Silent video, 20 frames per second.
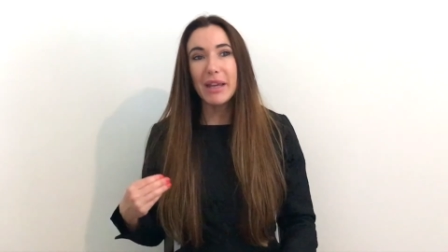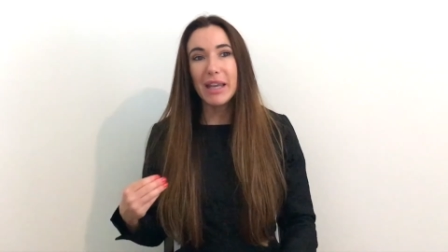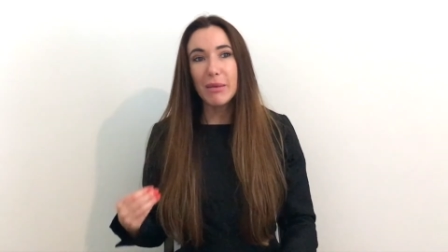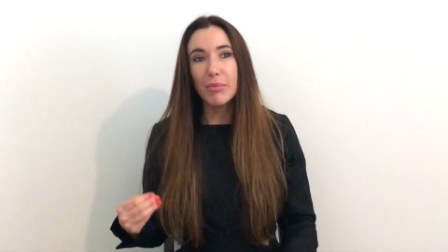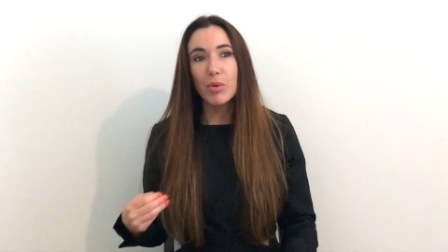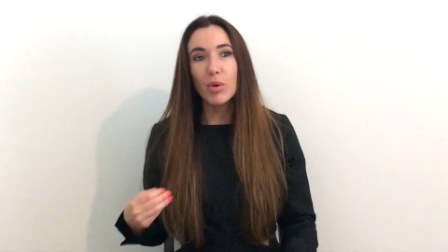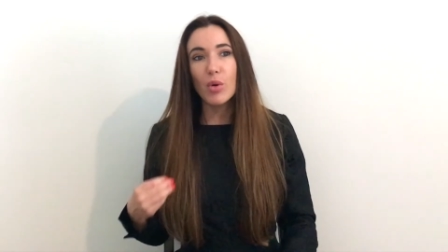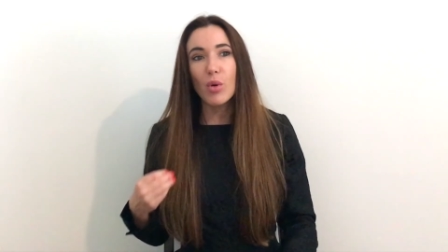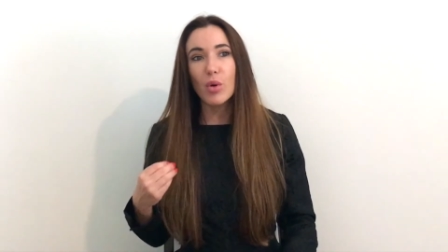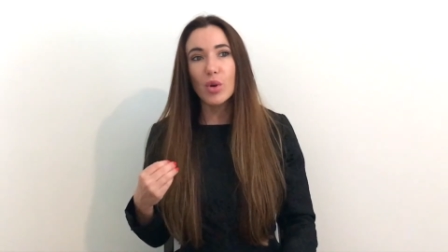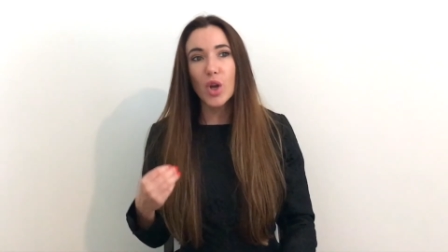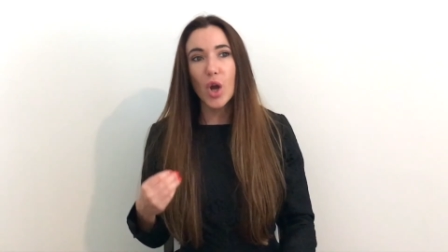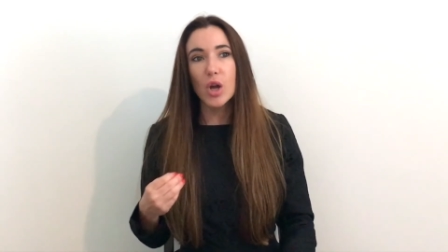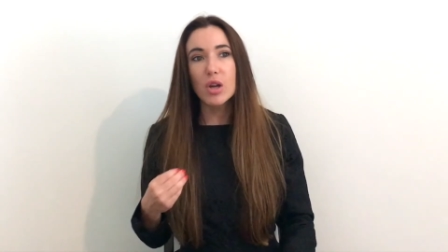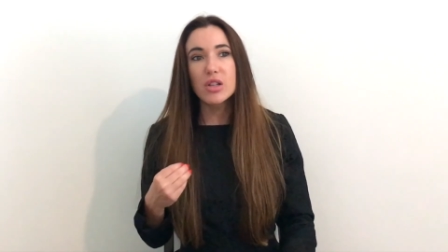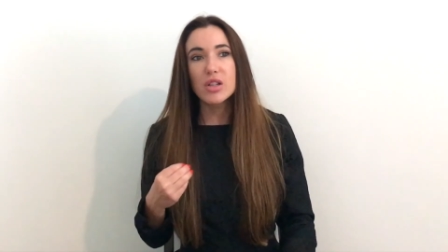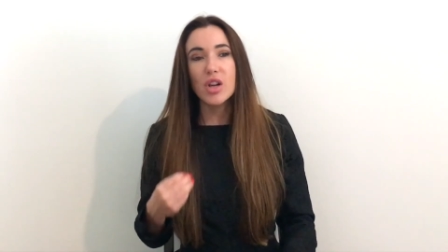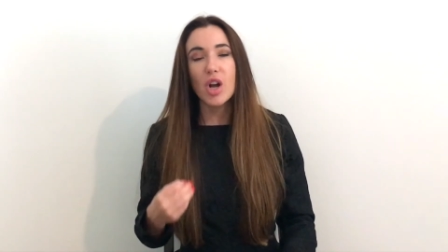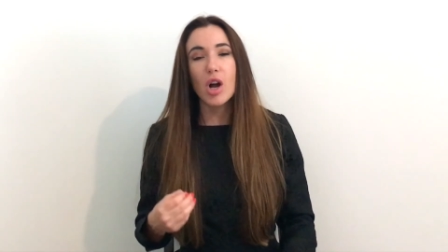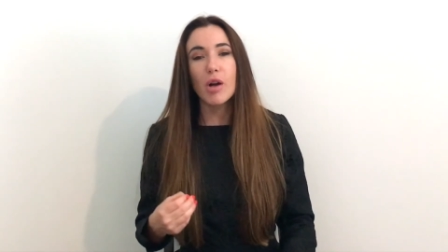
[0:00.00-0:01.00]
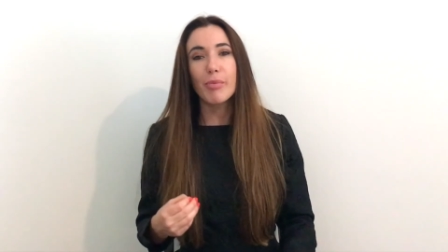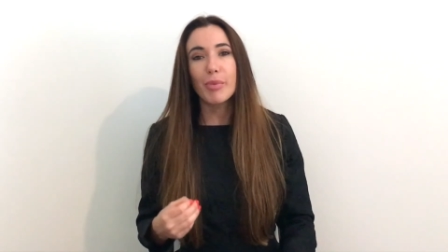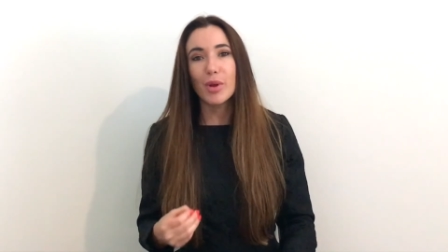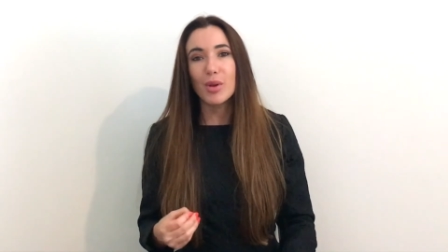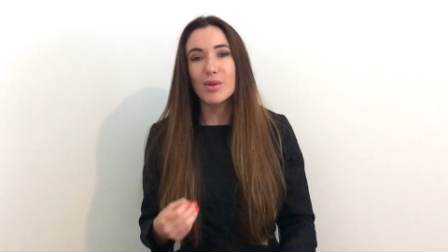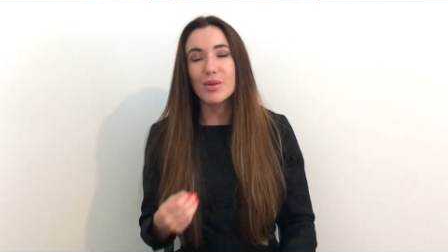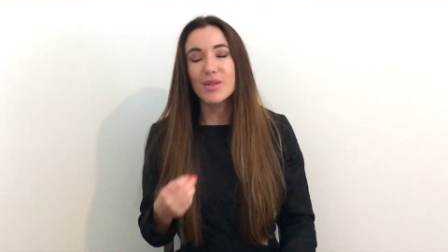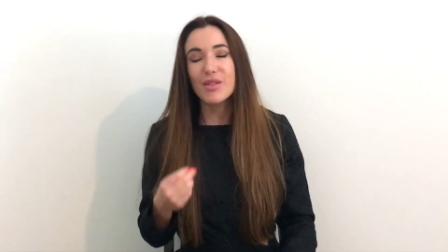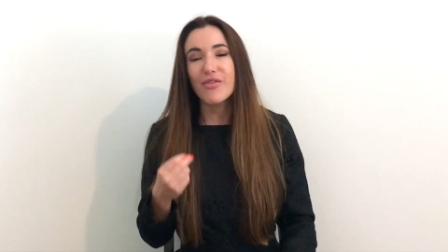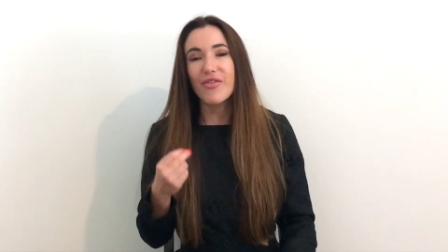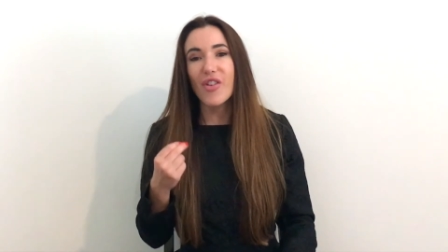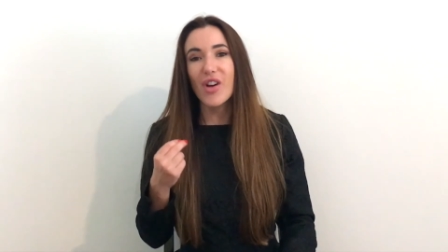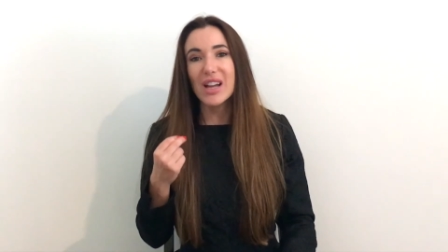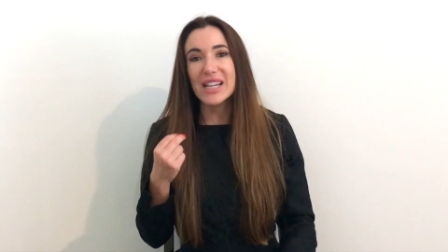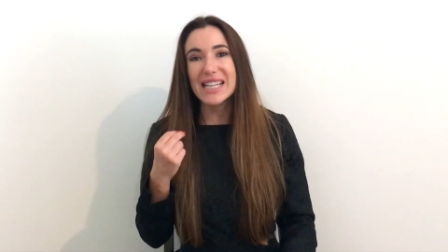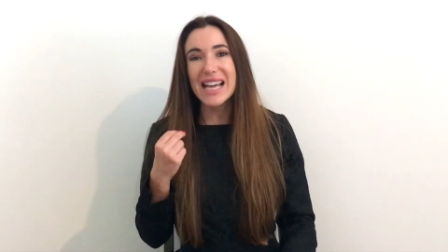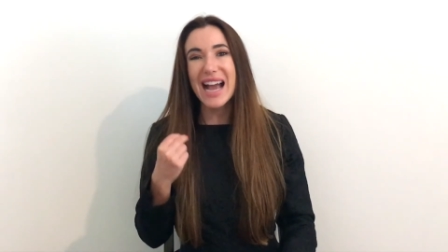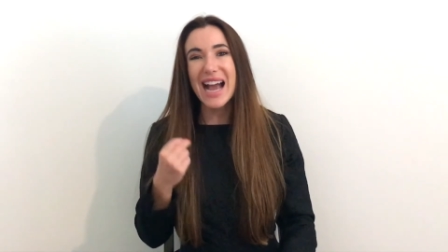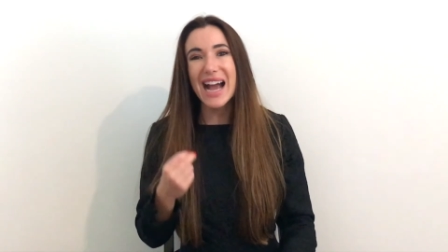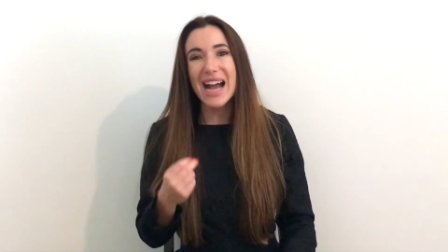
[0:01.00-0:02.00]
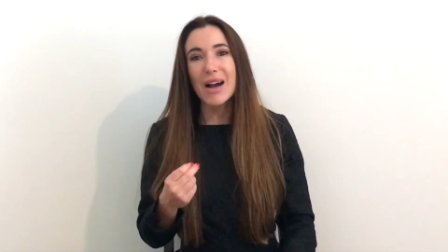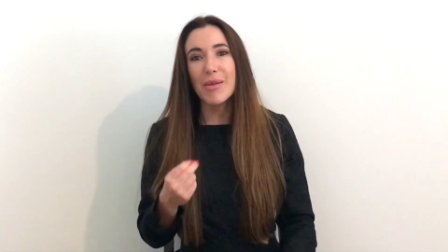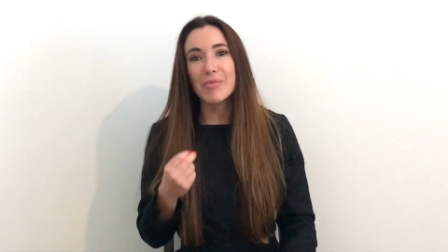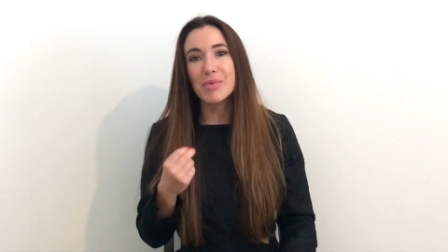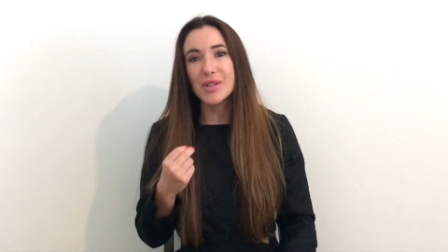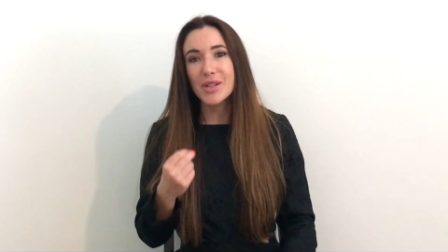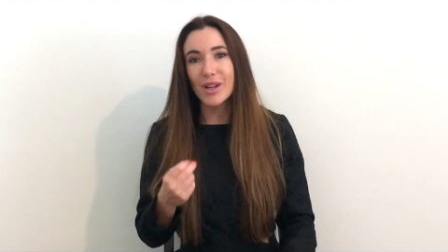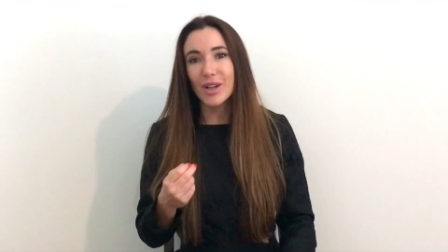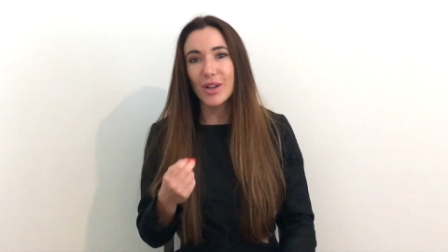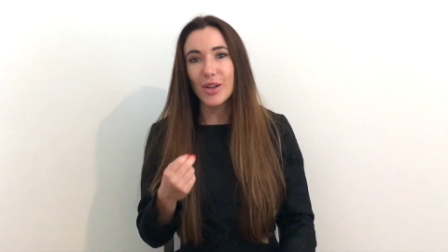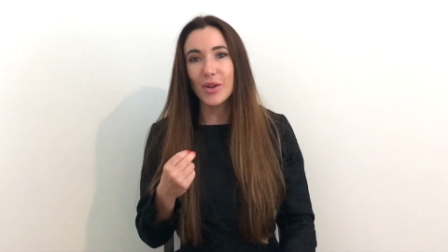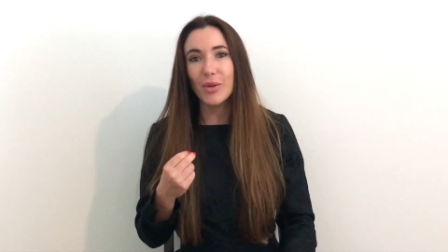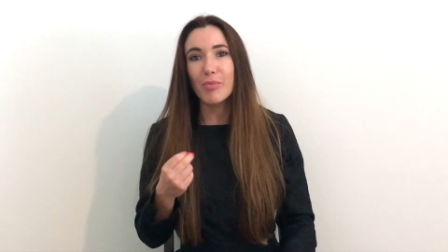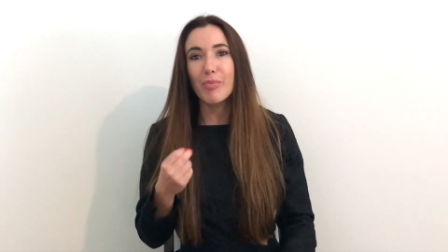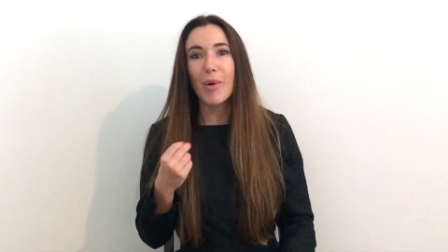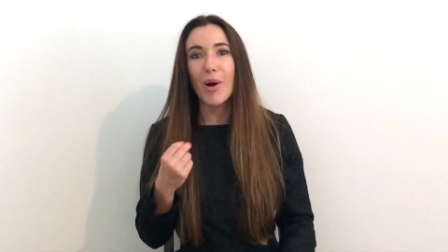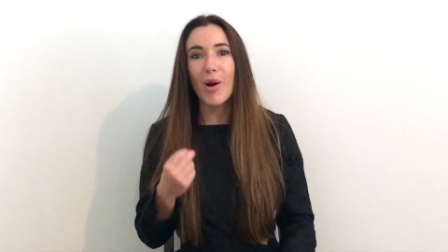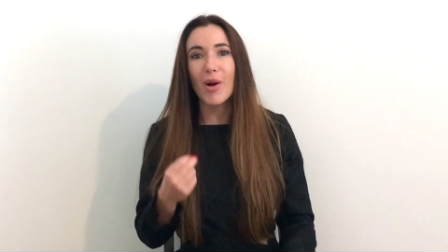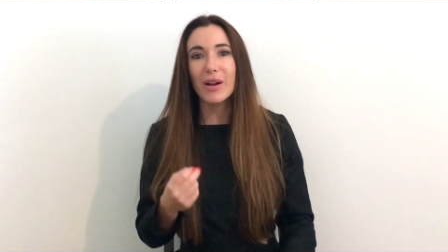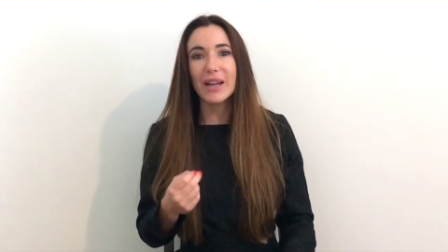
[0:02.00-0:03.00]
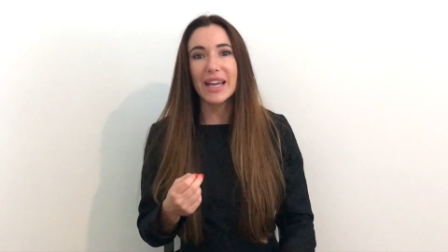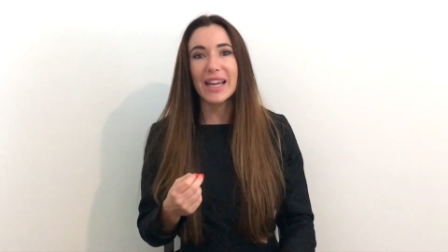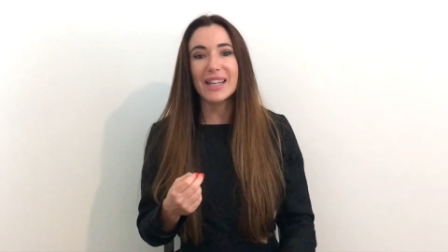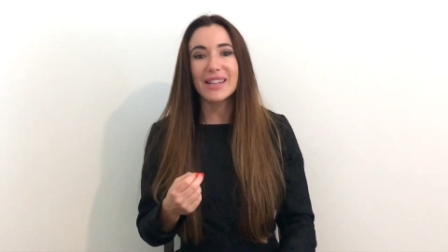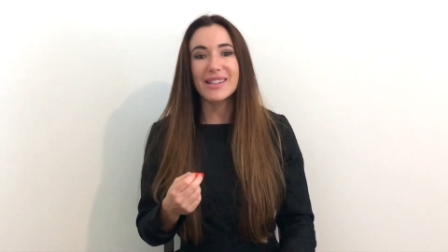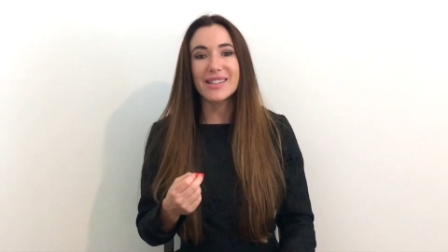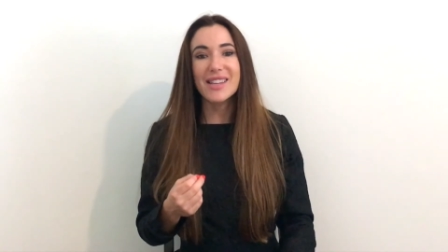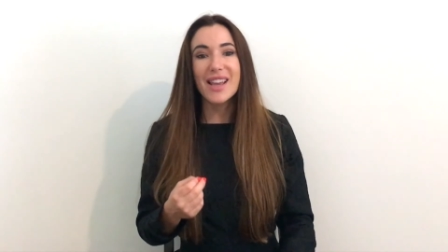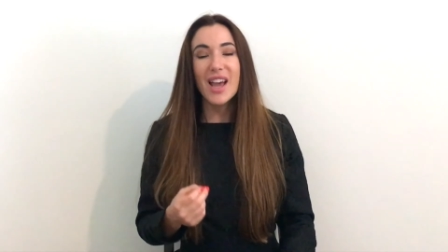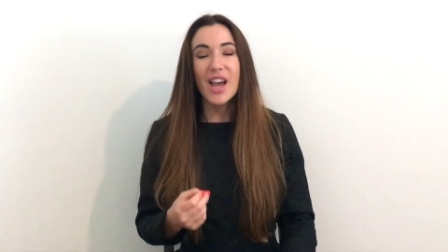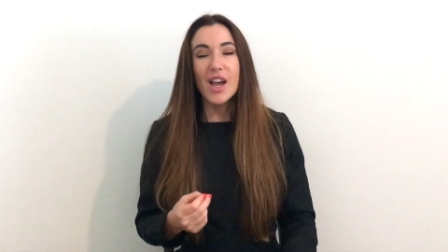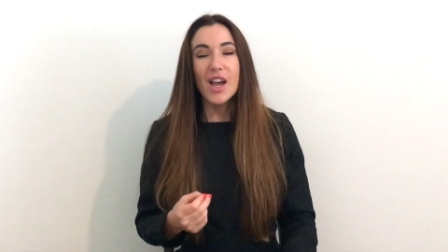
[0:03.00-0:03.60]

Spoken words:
People go to car boots to find absolute bargains.